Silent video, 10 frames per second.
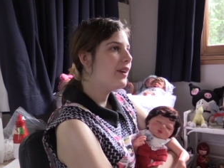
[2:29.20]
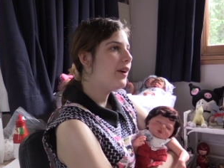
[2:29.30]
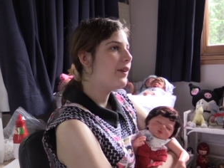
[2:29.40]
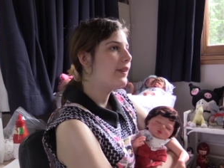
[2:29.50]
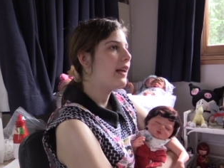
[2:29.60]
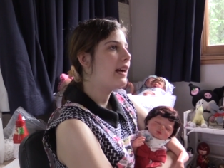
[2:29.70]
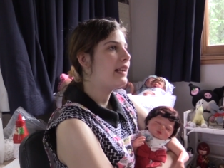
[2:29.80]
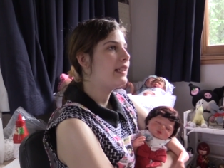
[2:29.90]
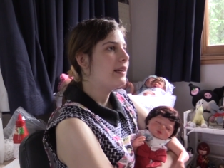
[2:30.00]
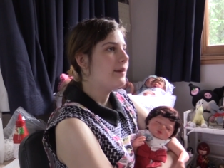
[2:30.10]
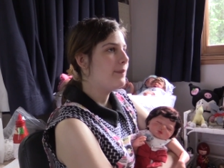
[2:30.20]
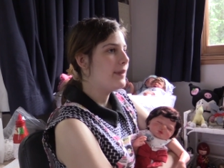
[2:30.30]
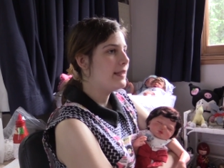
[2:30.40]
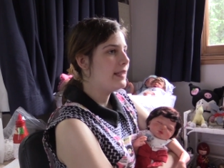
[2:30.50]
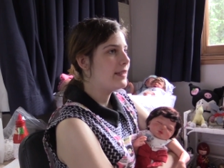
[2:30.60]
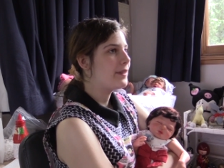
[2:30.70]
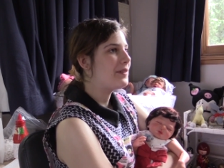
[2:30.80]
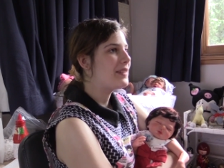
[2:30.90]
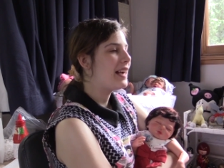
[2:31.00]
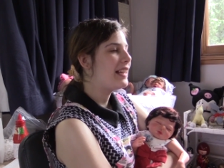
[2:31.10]
own an online business
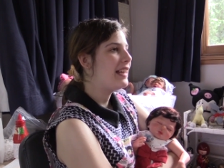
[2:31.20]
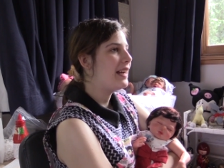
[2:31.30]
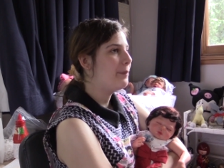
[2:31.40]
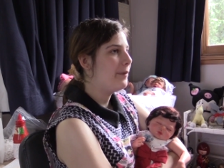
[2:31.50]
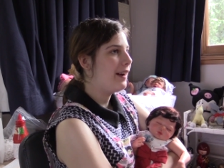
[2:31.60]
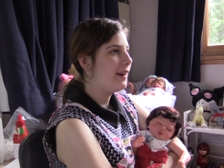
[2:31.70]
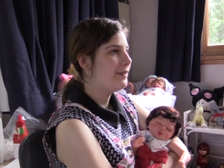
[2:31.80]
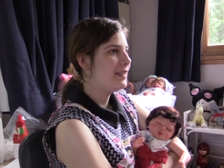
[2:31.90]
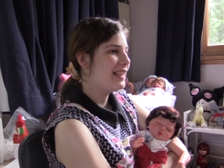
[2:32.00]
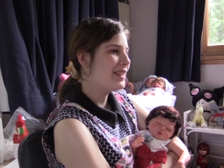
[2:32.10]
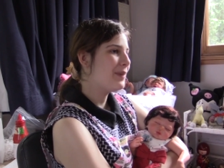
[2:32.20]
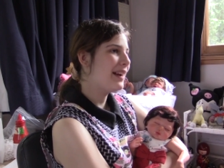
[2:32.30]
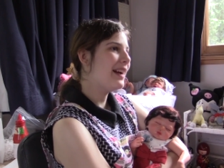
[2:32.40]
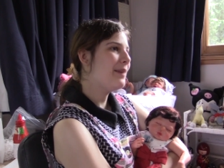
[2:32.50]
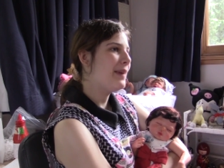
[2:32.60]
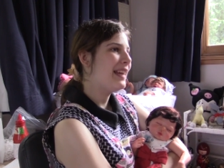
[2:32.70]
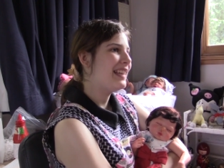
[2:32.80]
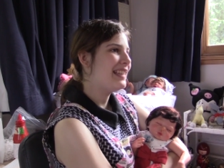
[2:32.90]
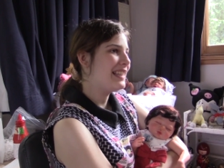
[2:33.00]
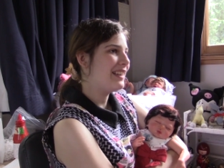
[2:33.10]
called Tiny Cub Craft. It's where I
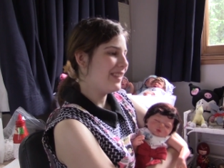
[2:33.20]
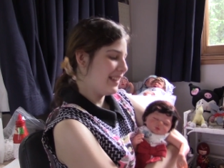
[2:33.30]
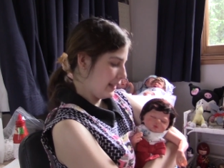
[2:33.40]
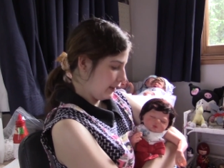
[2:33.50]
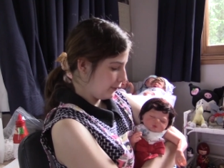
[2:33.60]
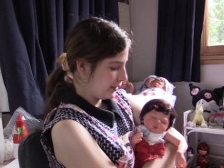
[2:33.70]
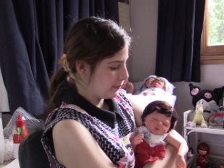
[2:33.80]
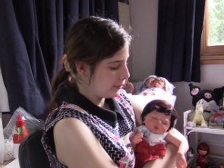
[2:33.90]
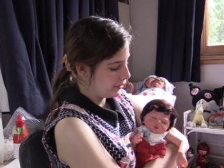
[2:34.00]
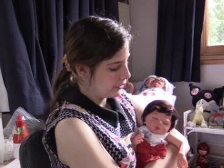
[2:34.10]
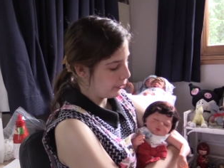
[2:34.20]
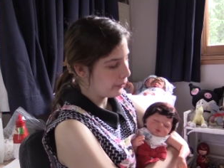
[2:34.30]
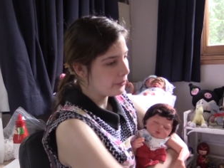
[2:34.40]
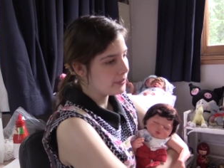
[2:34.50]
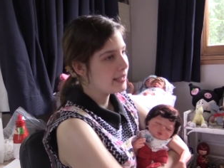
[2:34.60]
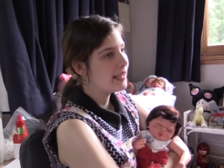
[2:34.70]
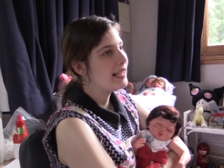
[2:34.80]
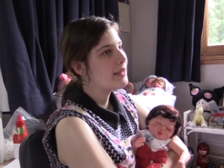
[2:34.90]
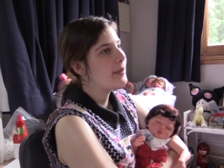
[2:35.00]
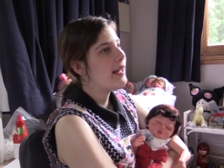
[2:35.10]
make and sell these little reborn dolls,
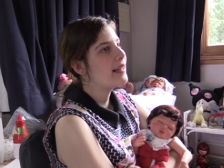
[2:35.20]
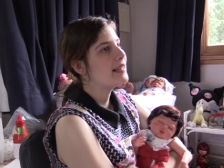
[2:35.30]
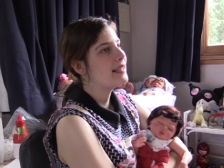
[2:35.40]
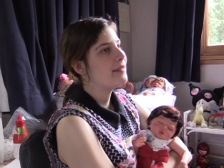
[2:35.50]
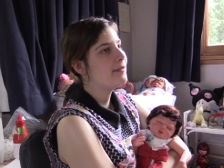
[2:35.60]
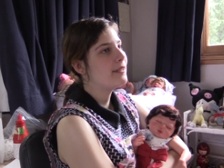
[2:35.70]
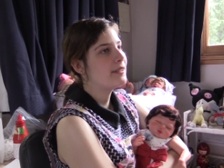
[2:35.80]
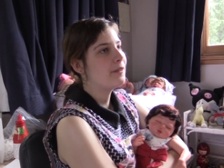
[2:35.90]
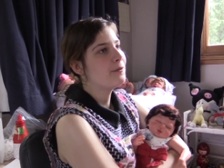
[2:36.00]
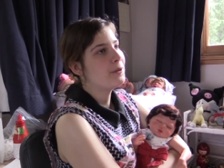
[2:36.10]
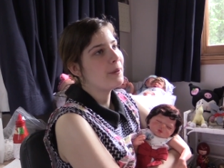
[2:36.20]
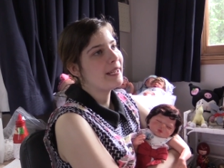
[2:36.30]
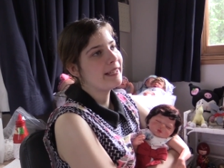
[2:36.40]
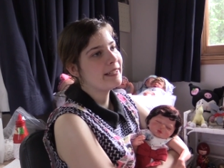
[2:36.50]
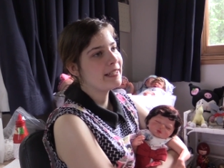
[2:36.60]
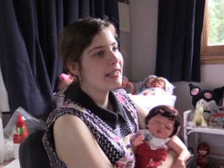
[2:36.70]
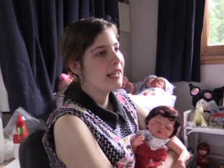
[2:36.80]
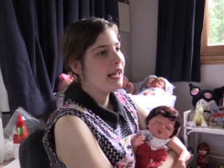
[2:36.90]
as well as different soft toys.